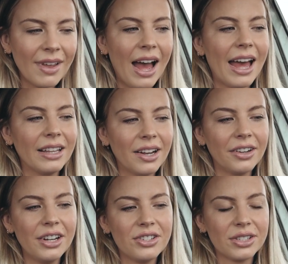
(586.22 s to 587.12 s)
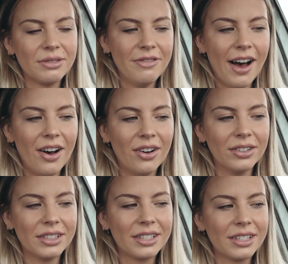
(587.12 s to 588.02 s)
I literally just
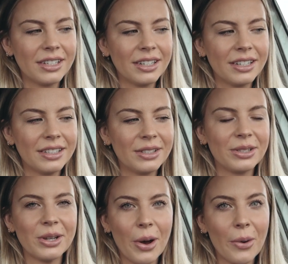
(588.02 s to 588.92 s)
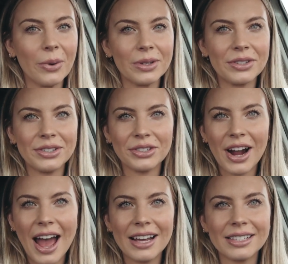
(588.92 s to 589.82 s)
felt so
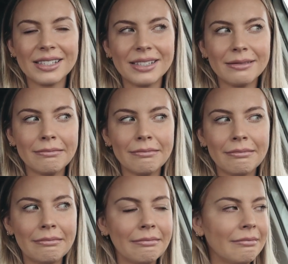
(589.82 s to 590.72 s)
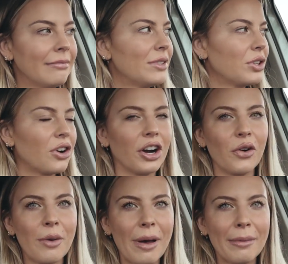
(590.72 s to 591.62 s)
stressed, There's a car
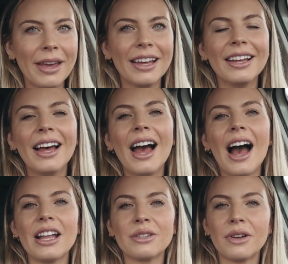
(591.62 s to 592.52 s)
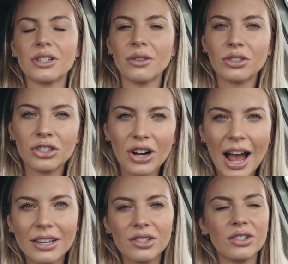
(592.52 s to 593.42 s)
going by me. I just felt so
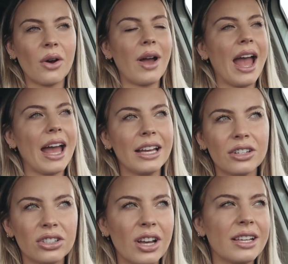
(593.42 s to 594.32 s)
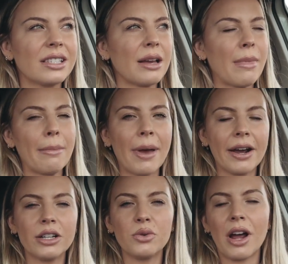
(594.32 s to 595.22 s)
stressed, so anxious. Like, my
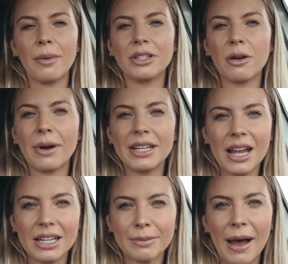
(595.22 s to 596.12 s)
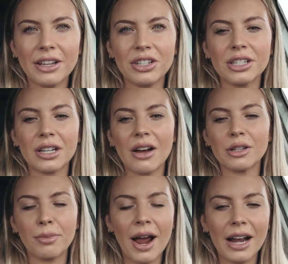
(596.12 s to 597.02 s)
parents were coming to all my tennis matches and I
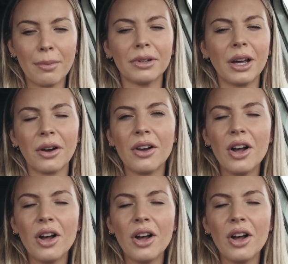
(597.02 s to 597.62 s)
was pregnant, but like